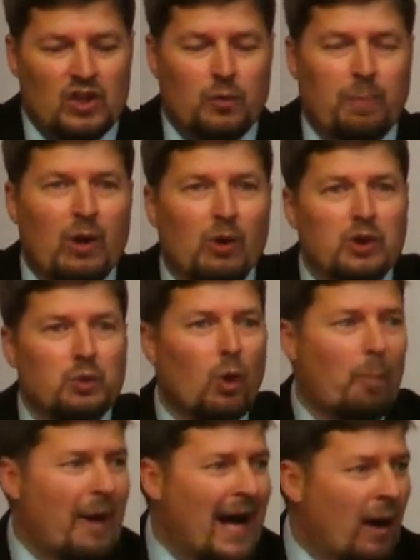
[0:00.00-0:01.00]
spiritual
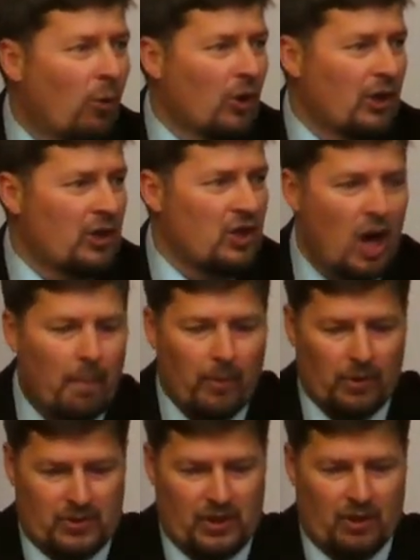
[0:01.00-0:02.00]
power in
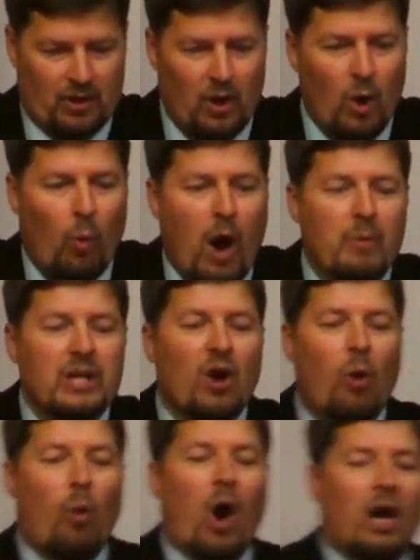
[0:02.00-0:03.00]
numbers here. Why we don't want